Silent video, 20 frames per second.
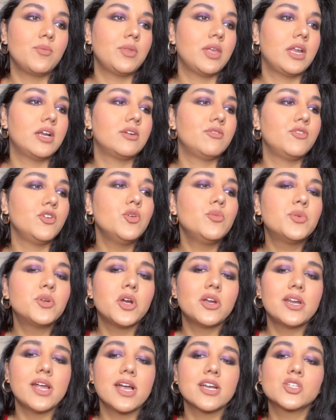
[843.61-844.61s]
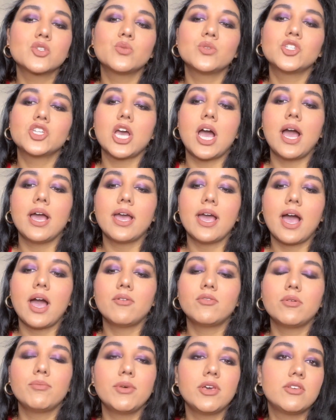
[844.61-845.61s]
There are few products which I have
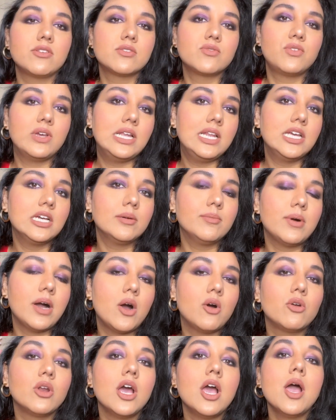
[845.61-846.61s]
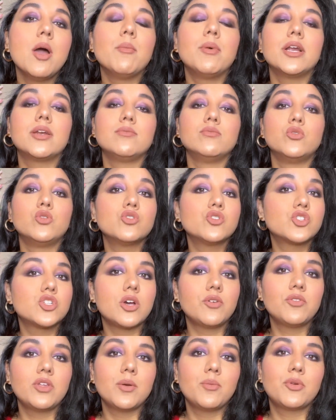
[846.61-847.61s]
a mixed feeling about, but most
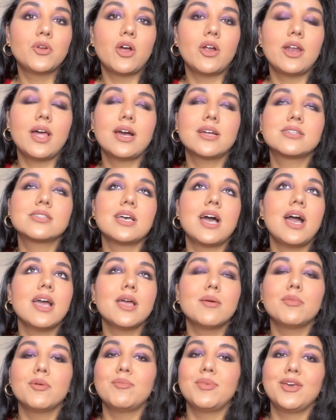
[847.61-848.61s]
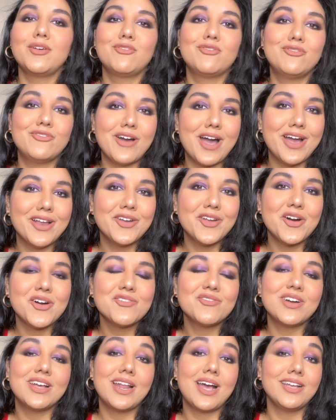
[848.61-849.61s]
of their products I am a big fan
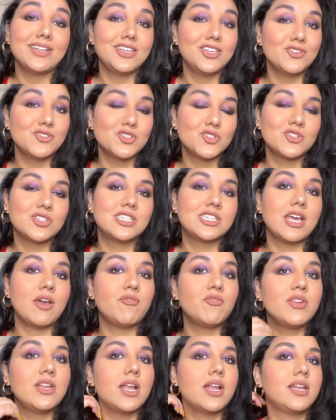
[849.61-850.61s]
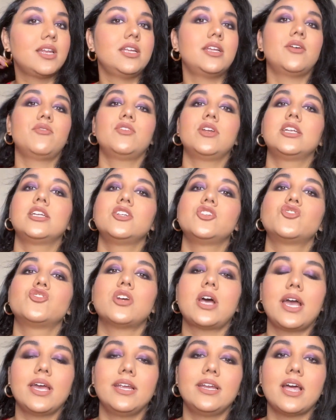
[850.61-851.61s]
of, and I think you should definitely
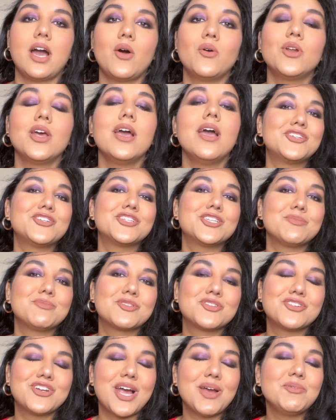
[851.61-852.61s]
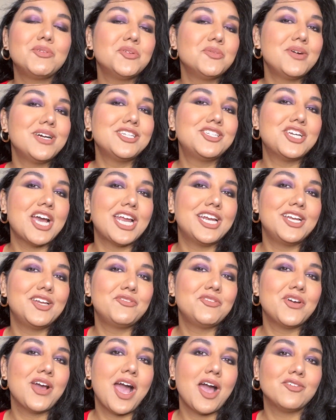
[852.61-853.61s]
try it out. Subscribe to my channel if
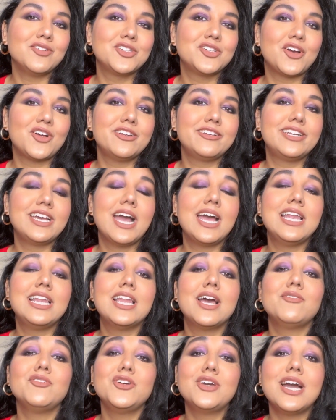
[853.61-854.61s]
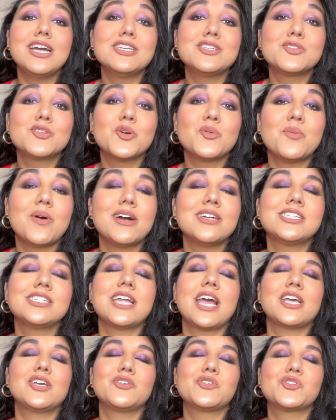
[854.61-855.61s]
you haven't already. I love you guys so much.
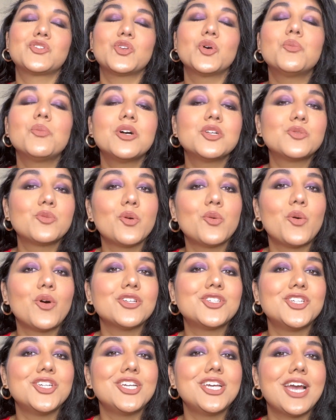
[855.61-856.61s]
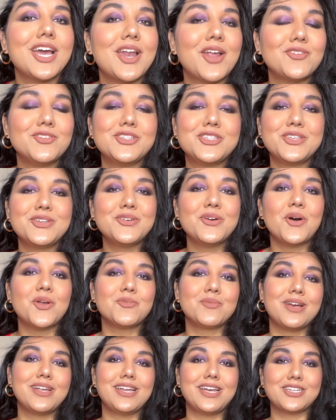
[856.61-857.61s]
Thank you so much for watching, and I will see you on
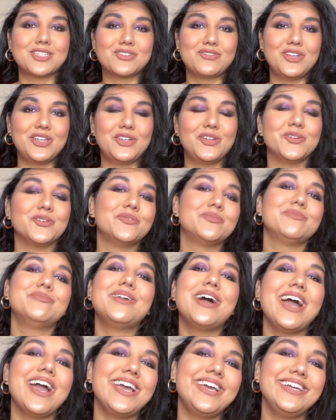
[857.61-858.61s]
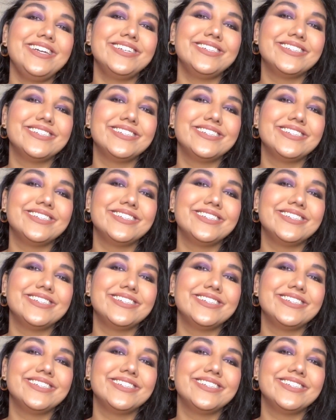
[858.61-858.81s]
my next video. Bye.